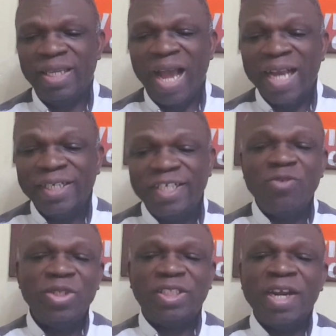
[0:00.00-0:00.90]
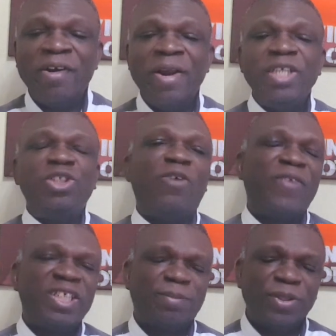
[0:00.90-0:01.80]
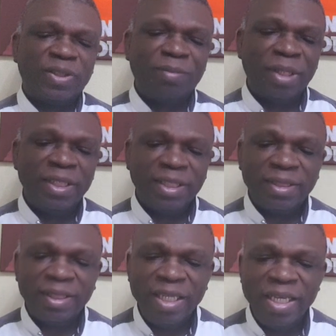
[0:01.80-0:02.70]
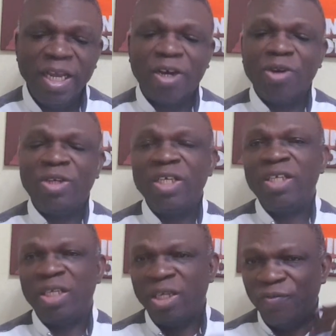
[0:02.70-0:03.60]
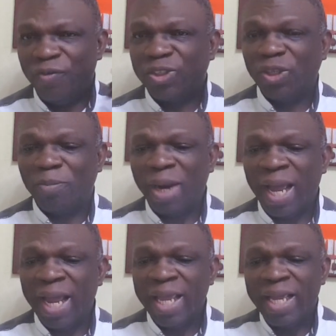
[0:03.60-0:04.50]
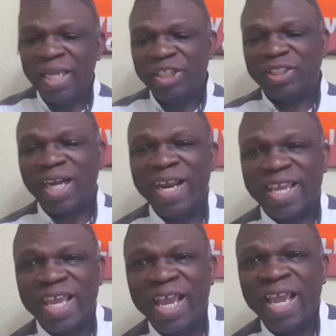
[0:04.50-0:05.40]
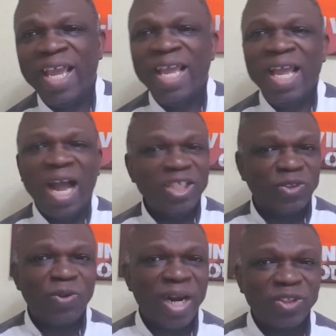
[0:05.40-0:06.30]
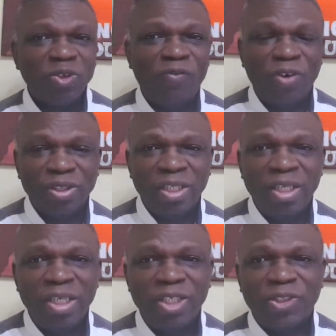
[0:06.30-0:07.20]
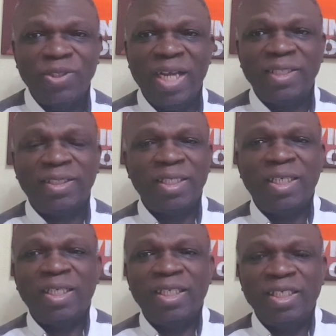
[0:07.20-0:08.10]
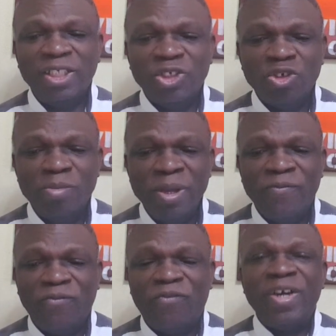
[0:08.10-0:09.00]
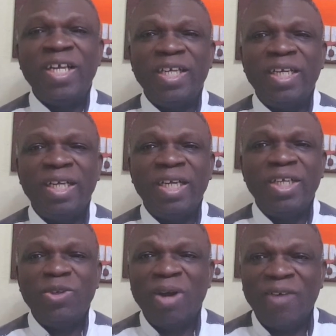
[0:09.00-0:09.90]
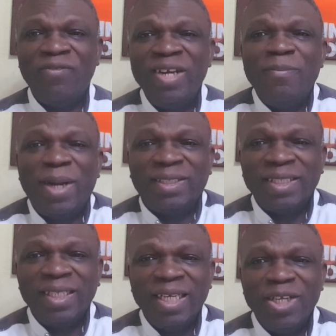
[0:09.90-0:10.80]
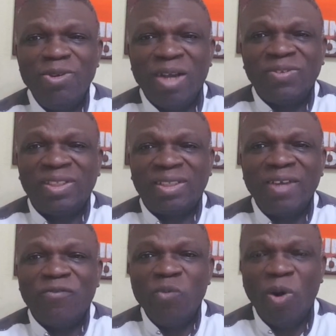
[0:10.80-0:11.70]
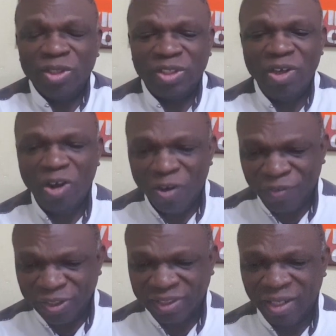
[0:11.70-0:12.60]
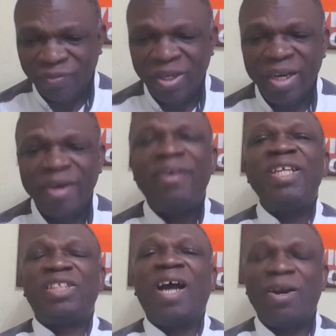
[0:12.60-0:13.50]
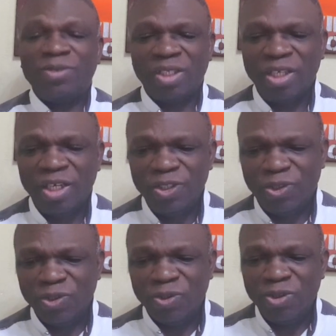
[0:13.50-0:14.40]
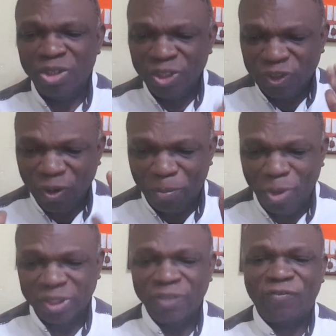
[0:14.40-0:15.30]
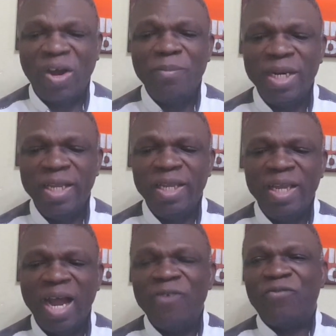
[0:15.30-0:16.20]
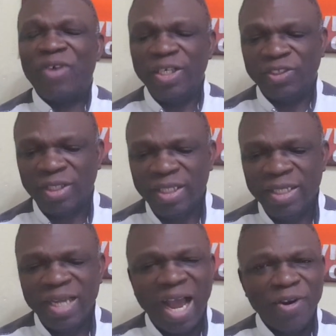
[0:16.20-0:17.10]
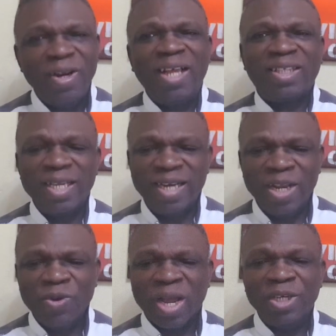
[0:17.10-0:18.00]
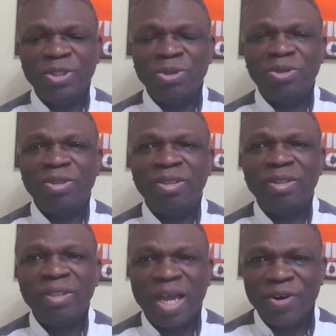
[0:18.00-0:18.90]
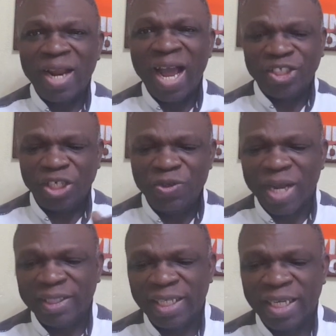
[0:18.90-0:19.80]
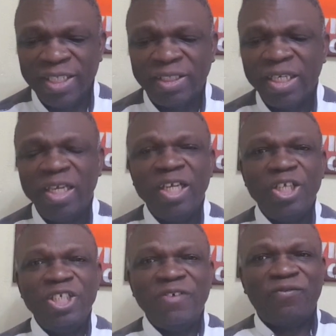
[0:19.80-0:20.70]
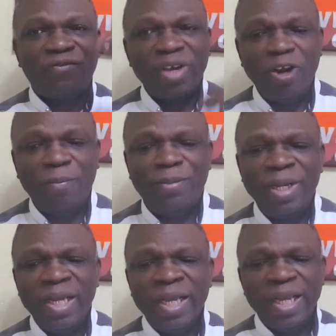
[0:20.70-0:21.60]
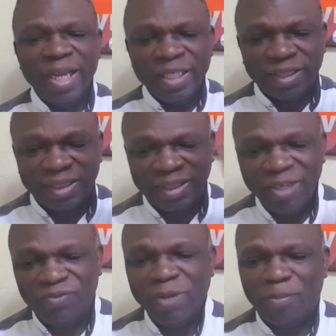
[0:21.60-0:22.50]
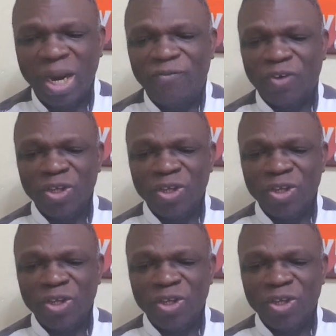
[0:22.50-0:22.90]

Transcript: and deal with a range of responsibilities, including food supply, child care, and so on and so forth, so that you will be free, you have liberty, you have self-worth of yourself. Reach out to supportive family and friends. Another thing that you can do, another action you can take is develop a safety plan for